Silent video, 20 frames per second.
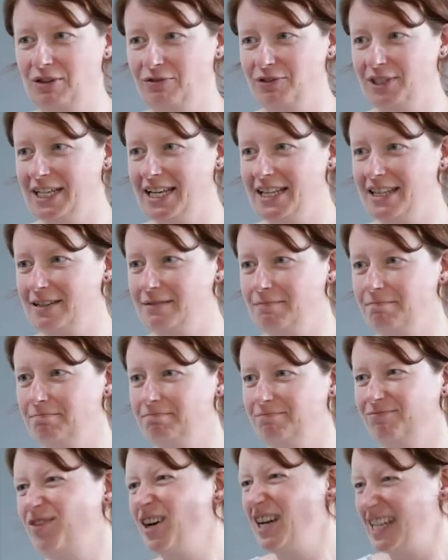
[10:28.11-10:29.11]
together?
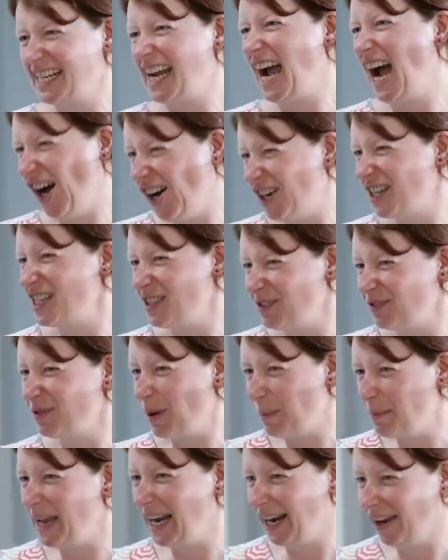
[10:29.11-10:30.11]
Like, kind of,
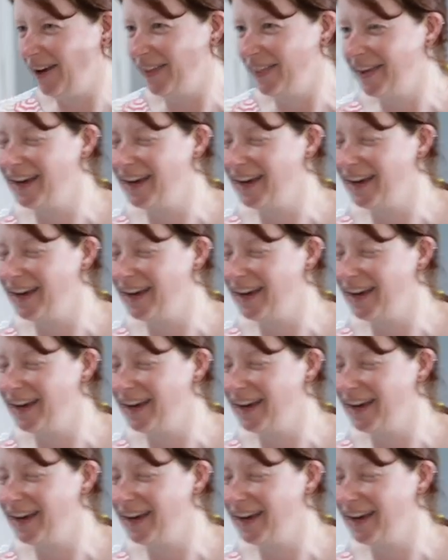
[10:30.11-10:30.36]
a bit like